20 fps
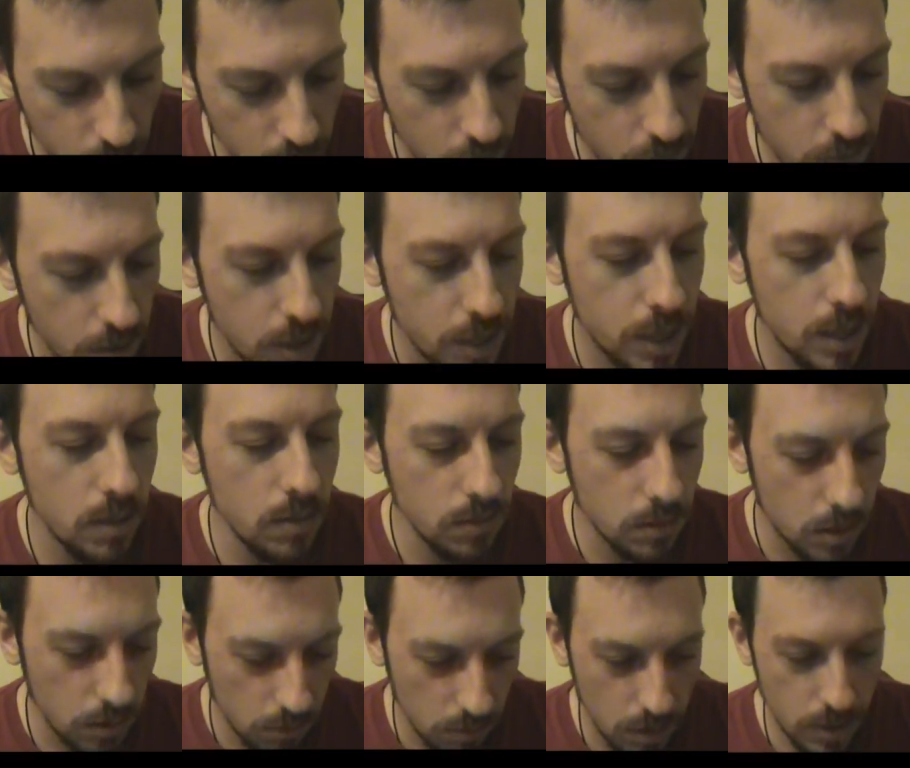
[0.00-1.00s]
The
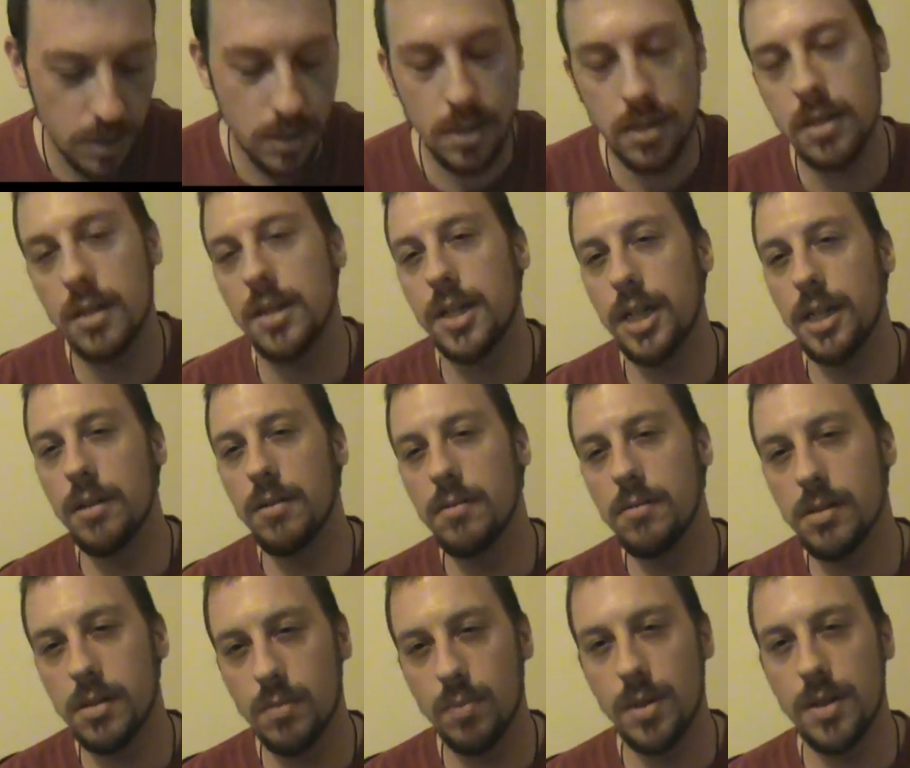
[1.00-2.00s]
Eucharist,
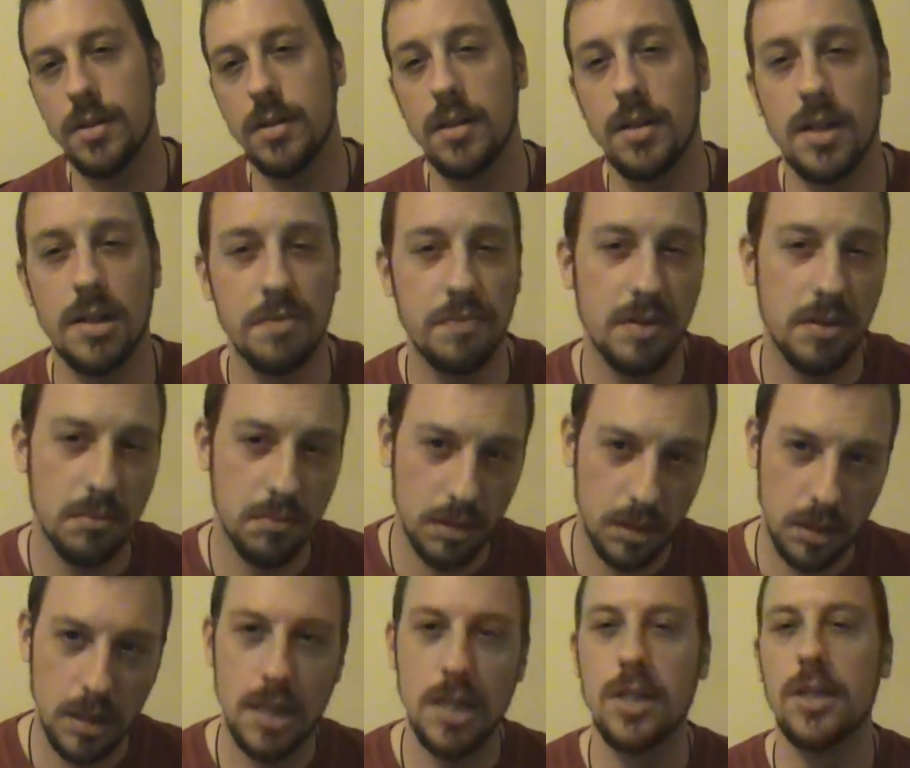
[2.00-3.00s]
used within different
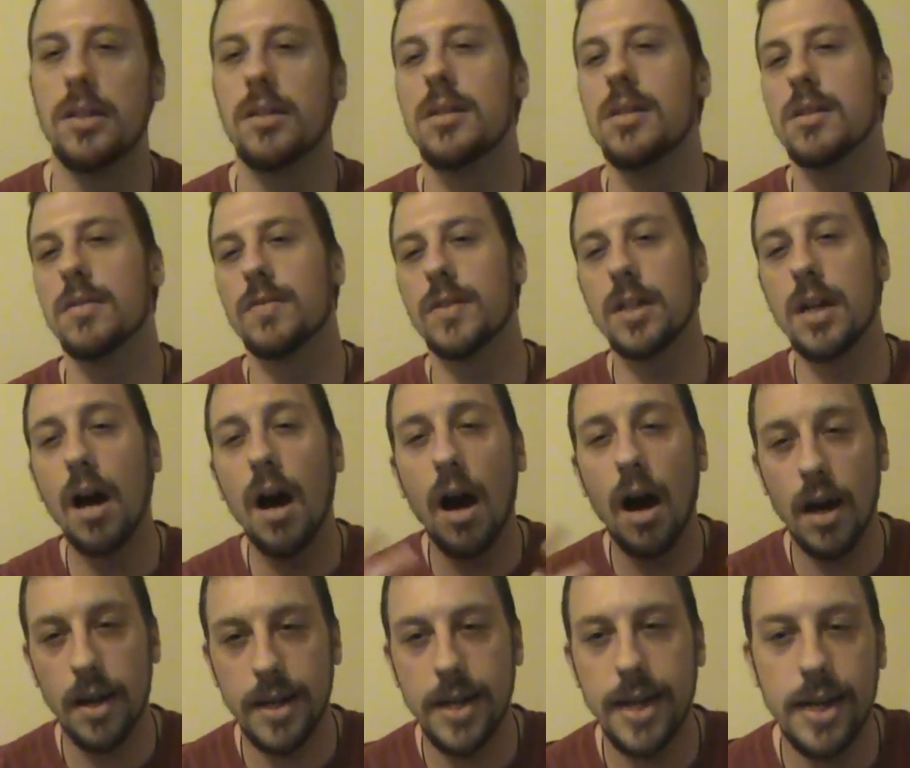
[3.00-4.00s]
religions of
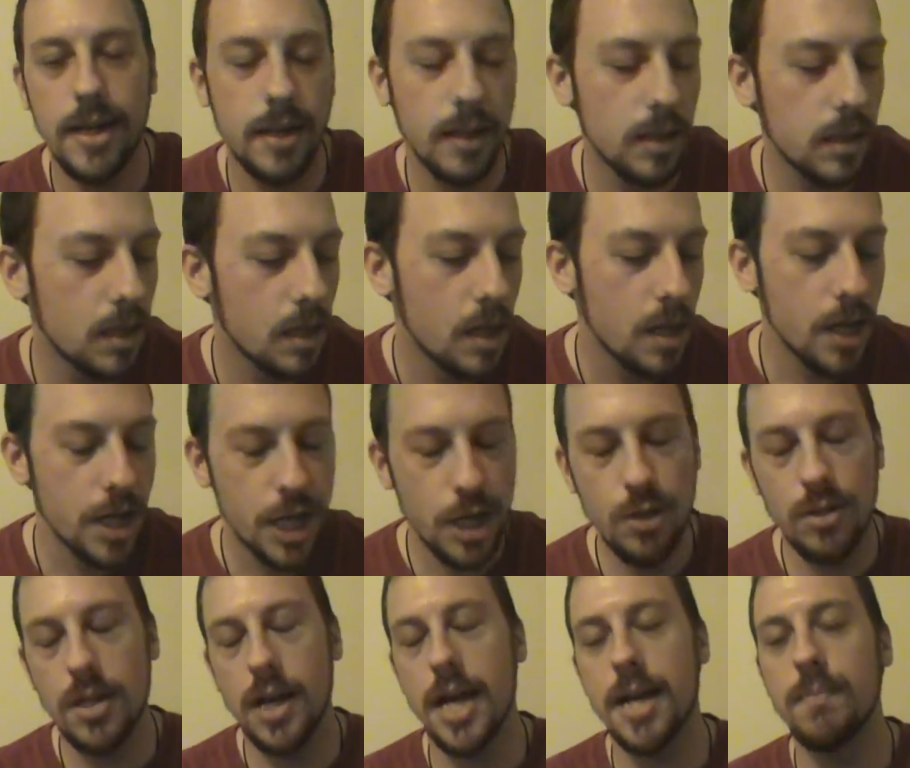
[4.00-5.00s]
God eating.
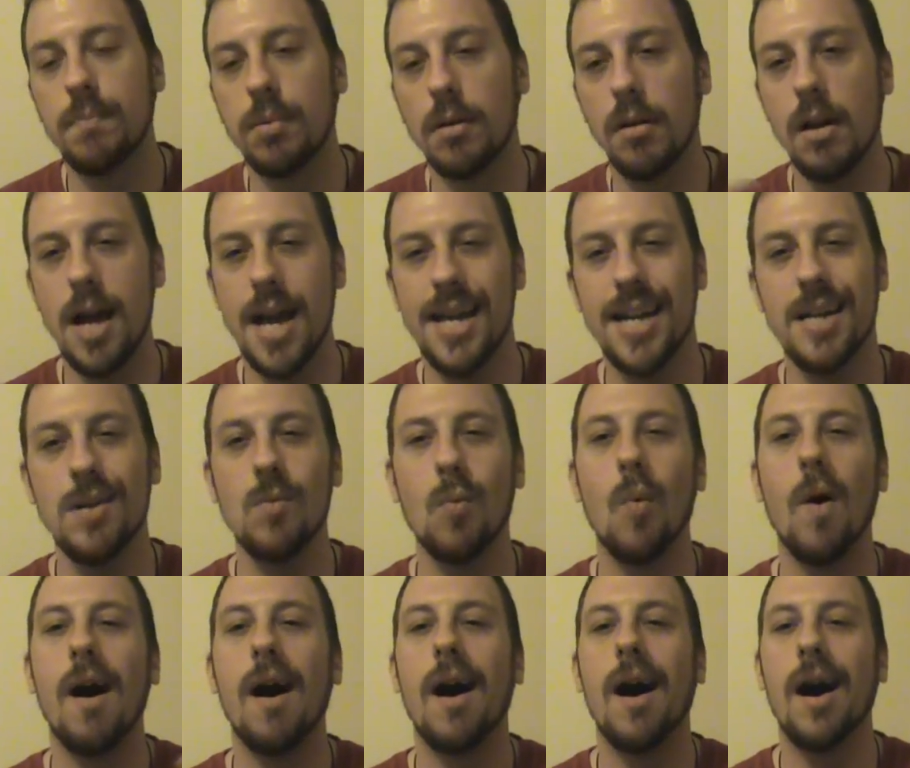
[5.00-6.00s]
You take bread and
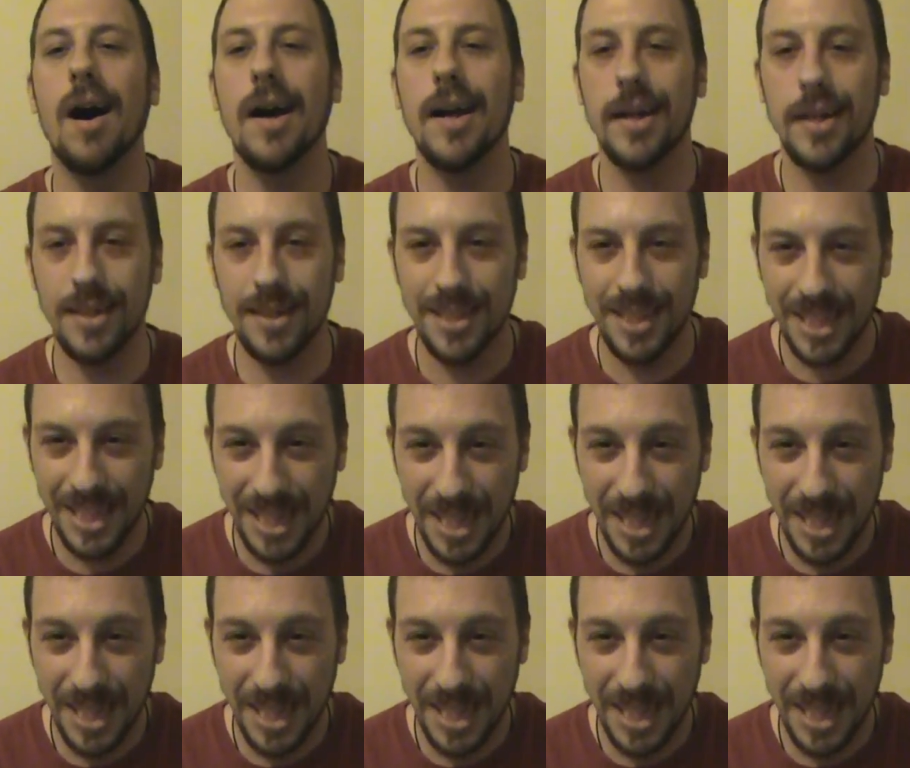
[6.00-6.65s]
wine.